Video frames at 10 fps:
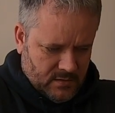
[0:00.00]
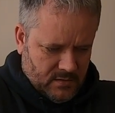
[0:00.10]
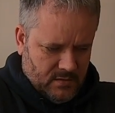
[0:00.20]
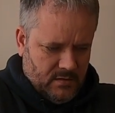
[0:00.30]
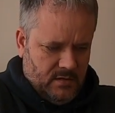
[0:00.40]

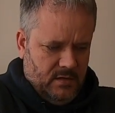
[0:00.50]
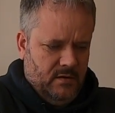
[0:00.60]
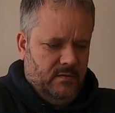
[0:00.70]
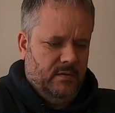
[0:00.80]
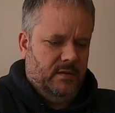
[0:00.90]

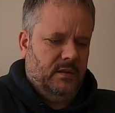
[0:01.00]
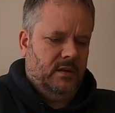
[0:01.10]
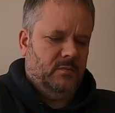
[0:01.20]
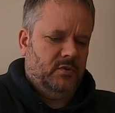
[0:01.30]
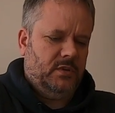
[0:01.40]
No, I
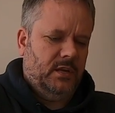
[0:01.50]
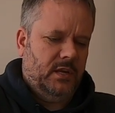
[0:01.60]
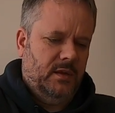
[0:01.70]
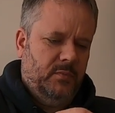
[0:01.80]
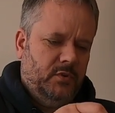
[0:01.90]
think I'm just going to
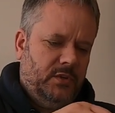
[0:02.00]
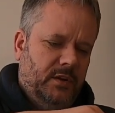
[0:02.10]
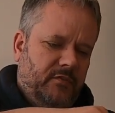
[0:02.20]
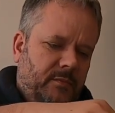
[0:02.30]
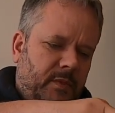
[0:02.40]
keep pushing
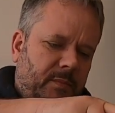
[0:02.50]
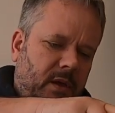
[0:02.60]
it from the